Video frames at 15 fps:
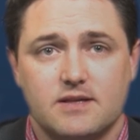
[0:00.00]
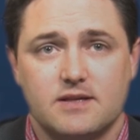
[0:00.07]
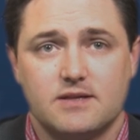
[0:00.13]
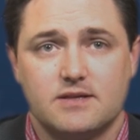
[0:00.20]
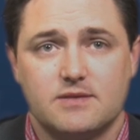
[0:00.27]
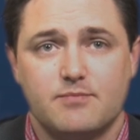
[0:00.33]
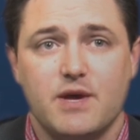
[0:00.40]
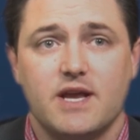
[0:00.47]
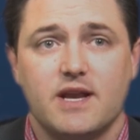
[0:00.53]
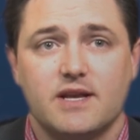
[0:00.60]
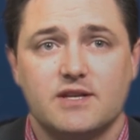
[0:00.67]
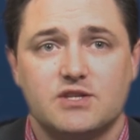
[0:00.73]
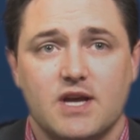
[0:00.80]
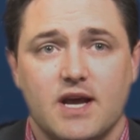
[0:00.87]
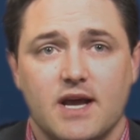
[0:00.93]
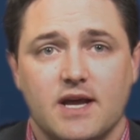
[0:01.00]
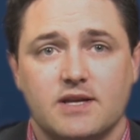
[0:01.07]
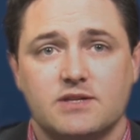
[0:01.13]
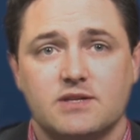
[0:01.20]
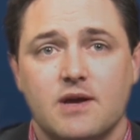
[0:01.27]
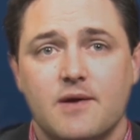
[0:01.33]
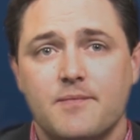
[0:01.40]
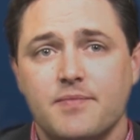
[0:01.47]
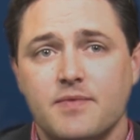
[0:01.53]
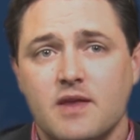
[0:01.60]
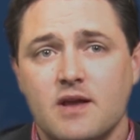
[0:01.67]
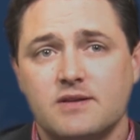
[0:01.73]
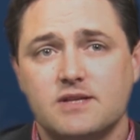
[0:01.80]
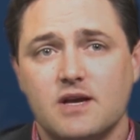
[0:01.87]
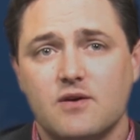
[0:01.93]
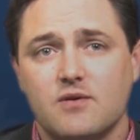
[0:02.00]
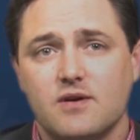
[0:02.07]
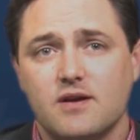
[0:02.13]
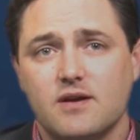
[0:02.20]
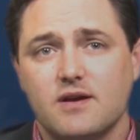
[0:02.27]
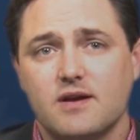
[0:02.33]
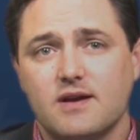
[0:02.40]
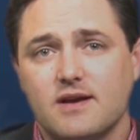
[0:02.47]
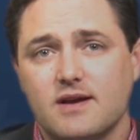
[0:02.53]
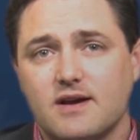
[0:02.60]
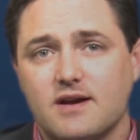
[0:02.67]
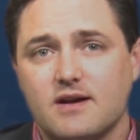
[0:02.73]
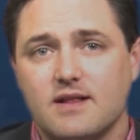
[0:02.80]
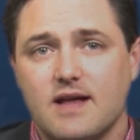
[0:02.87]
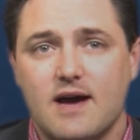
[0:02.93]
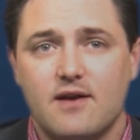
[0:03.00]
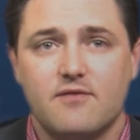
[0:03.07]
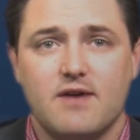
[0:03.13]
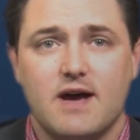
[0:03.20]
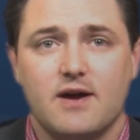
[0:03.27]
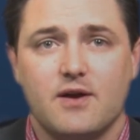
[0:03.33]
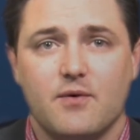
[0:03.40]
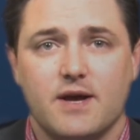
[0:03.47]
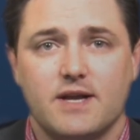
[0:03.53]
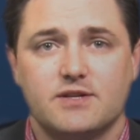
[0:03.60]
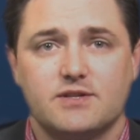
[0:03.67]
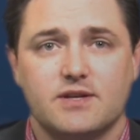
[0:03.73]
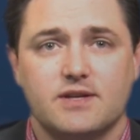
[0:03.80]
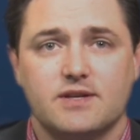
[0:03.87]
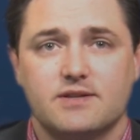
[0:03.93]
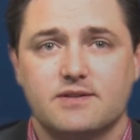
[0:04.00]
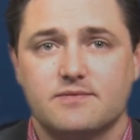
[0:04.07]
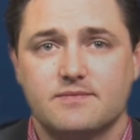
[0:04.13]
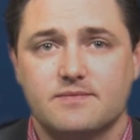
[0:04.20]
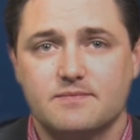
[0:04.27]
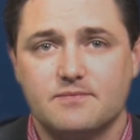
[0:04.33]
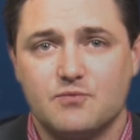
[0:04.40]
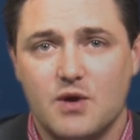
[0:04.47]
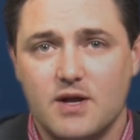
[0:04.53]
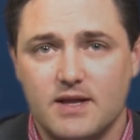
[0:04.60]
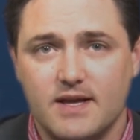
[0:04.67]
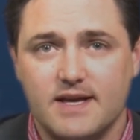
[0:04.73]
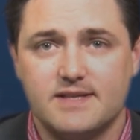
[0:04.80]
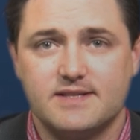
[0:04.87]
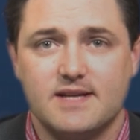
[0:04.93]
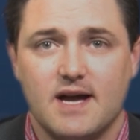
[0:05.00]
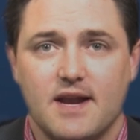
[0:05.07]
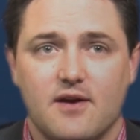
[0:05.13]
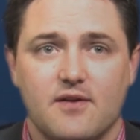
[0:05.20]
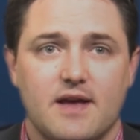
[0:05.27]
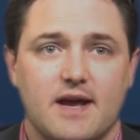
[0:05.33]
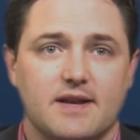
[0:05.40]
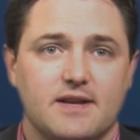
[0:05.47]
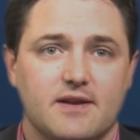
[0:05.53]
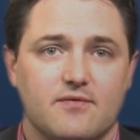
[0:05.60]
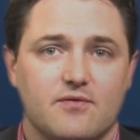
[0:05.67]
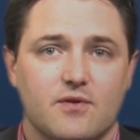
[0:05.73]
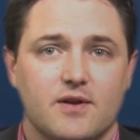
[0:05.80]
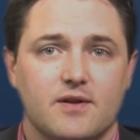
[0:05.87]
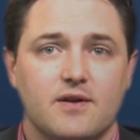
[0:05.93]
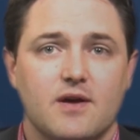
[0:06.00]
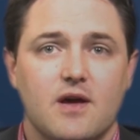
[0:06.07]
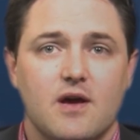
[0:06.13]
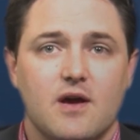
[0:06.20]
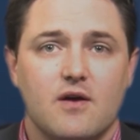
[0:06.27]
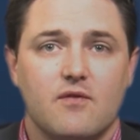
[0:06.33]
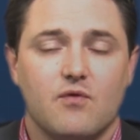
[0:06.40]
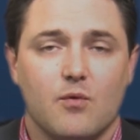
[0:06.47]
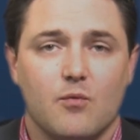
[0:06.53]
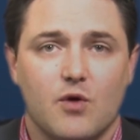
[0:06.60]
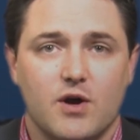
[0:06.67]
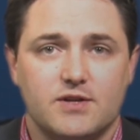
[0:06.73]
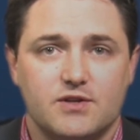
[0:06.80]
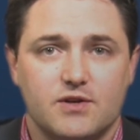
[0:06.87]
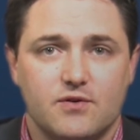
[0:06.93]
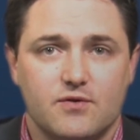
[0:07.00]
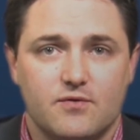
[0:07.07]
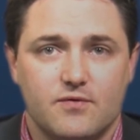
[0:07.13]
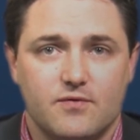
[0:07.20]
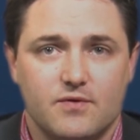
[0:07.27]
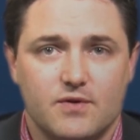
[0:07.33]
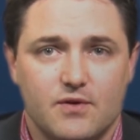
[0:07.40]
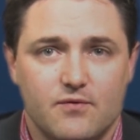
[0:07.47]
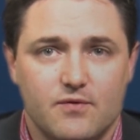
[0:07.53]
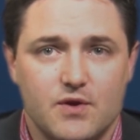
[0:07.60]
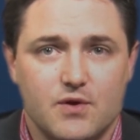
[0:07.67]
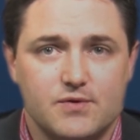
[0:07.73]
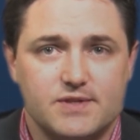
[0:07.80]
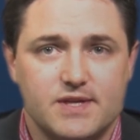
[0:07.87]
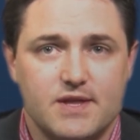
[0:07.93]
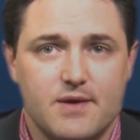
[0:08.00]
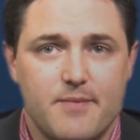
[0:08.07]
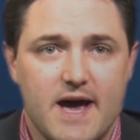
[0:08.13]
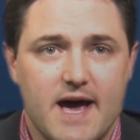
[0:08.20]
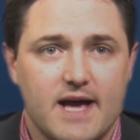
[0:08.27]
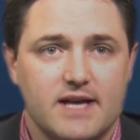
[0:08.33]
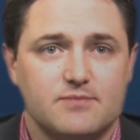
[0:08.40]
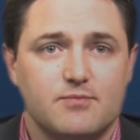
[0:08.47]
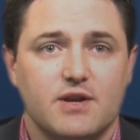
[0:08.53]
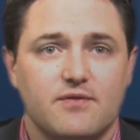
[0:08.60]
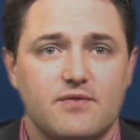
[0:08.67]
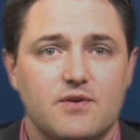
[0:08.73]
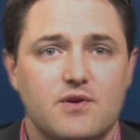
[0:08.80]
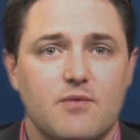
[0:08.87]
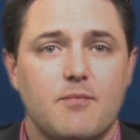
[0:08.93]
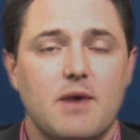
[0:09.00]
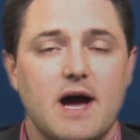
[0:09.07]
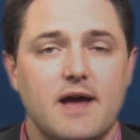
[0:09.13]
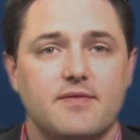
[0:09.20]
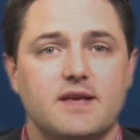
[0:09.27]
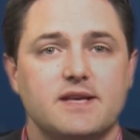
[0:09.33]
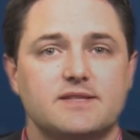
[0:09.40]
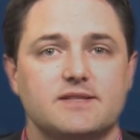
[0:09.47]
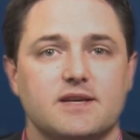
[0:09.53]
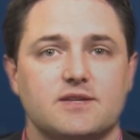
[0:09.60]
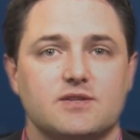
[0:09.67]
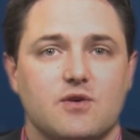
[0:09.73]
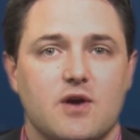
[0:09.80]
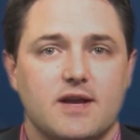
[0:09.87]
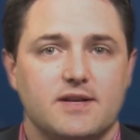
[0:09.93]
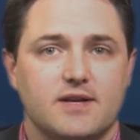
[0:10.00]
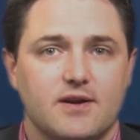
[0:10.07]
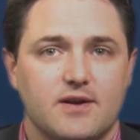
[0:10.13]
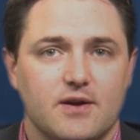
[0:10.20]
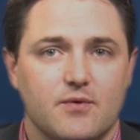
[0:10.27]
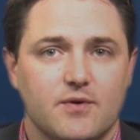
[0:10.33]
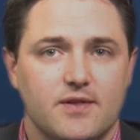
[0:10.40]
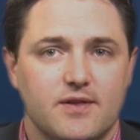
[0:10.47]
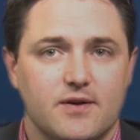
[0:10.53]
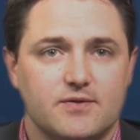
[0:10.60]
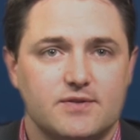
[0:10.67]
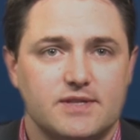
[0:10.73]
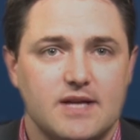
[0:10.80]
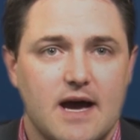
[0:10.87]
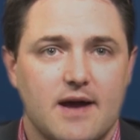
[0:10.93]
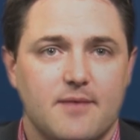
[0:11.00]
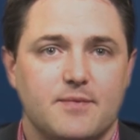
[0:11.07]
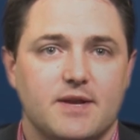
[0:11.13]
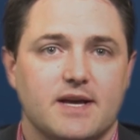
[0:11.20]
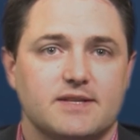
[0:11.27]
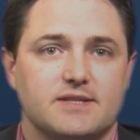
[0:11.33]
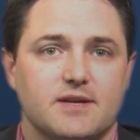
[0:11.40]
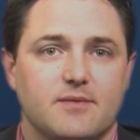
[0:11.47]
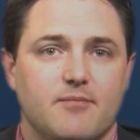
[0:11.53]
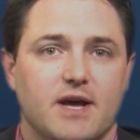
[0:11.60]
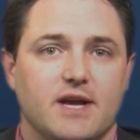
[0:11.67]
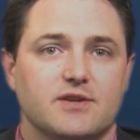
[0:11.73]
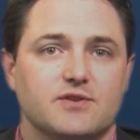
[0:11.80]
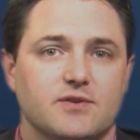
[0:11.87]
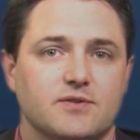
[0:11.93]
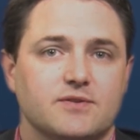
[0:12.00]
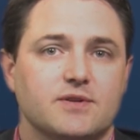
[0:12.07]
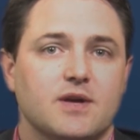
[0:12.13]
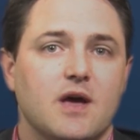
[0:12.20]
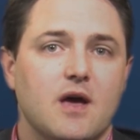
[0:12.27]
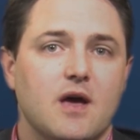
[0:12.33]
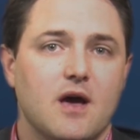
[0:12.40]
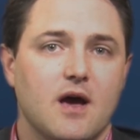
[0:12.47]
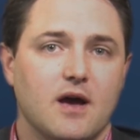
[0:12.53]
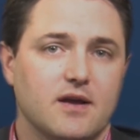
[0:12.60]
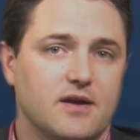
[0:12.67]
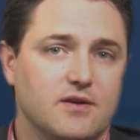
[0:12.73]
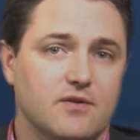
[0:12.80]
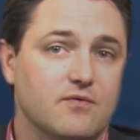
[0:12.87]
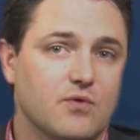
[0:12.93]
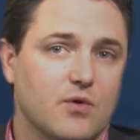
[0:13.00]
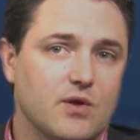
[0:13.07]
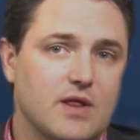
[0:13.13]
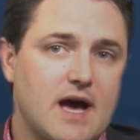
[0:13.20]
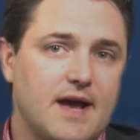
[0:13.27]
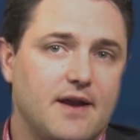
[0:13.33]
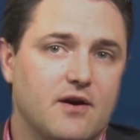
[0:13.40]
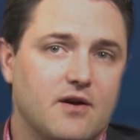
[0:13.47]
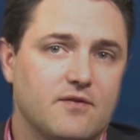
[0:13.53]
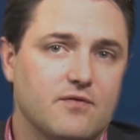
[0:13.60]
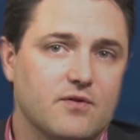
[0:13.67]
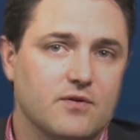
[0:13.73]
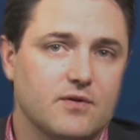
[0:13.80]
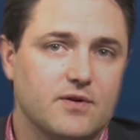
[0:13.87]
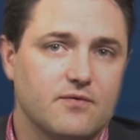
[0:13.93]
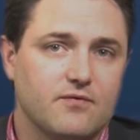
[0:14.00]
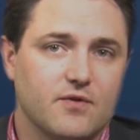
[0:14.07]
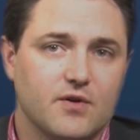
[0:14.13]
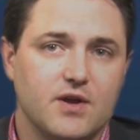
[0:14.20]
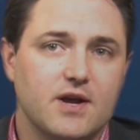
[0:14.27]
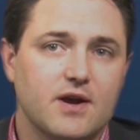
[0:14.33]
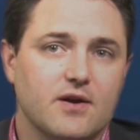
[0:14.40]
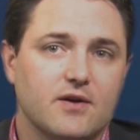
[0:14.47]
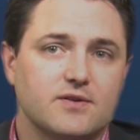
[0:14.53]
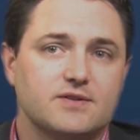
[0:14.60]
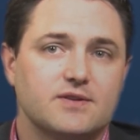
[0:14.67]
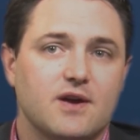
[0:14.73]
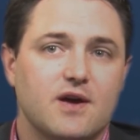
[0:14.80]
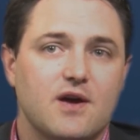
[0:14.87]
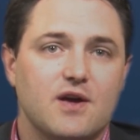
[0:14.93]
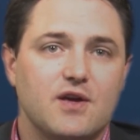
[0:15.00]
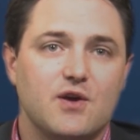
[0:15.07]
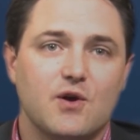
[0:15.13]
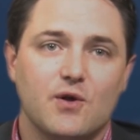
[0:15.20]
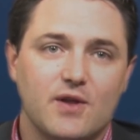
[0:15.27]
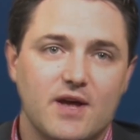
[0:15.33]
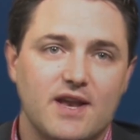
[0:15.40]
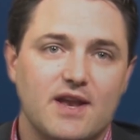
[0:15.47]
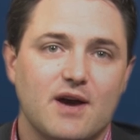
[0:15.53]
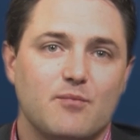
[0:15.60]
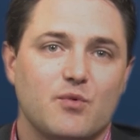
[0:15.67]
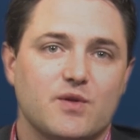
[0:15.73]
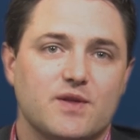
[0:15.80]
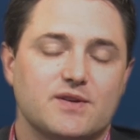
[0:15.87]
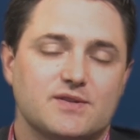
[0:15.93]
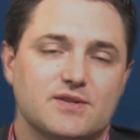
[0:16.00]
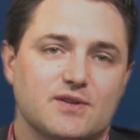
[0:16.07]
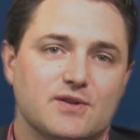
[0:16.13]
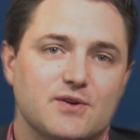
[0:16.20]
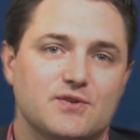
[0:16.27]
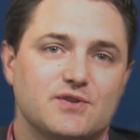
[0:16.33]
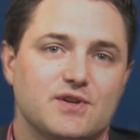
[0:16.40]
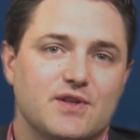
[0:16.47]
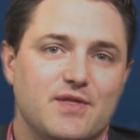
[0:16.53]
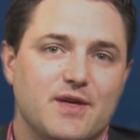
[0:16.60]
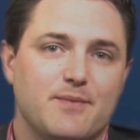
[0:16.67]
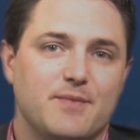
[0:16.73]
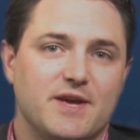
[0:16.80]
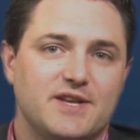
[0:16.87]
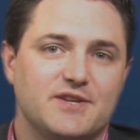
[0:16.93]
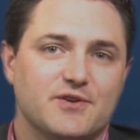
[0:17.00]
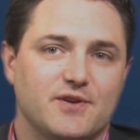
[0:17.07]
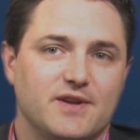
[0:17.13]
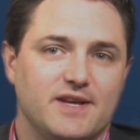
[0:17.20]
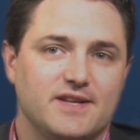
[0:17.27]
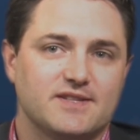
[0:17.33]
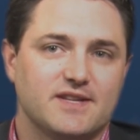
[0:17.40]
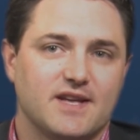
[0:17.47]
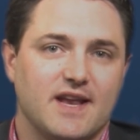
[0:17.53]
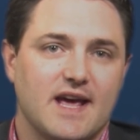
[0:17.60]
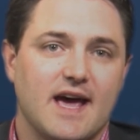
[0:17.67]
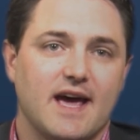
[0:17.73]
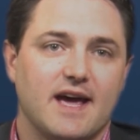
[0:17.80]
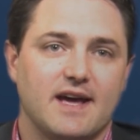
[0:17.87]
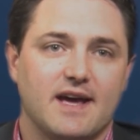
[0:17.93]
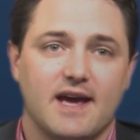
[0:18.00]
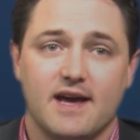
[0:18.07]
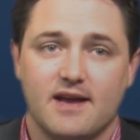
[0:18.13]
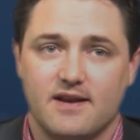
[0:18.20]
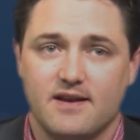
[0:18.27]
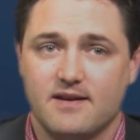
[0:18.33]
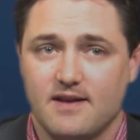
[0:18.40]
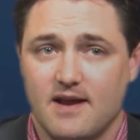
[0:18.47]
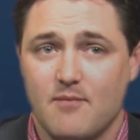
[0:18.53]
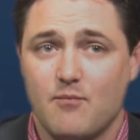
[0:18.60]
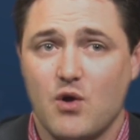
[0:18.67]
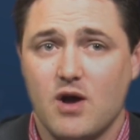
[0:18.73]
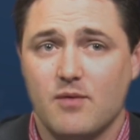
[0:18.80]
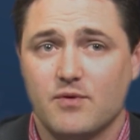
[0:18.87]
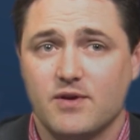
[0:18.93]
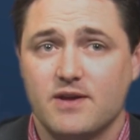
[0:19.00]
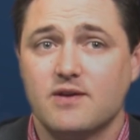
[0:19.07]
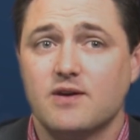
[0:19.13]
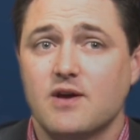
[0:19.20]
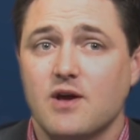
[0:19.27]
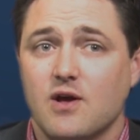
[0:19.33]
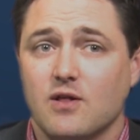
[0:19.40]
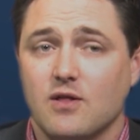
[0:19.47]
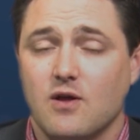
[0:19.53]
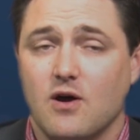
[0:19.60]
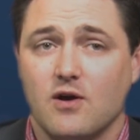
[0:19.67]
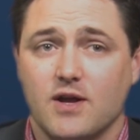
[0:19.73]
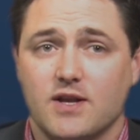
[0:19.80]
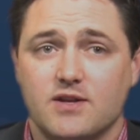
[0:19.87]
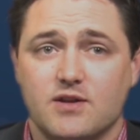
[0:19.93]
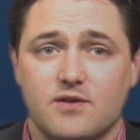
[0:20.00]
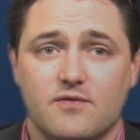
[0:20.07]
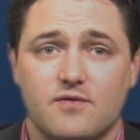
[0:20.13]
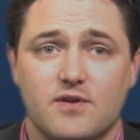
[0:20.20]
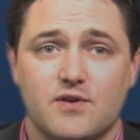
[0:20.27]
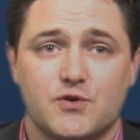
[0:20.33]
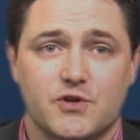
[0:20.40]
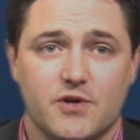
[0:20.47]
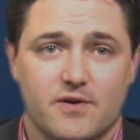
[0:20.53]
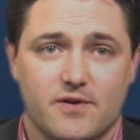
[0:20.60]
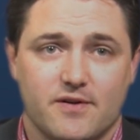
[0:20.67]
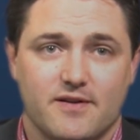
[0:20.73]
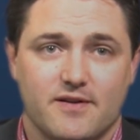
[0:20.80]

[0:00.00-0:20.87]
speed and change. So cloud evaluation really is not all that different from what you've used in the past. But if you combine these 6 criteria with those time-tested measures you've relied on for years, you'll end up with a solution that meets your needs today and probably long into the future.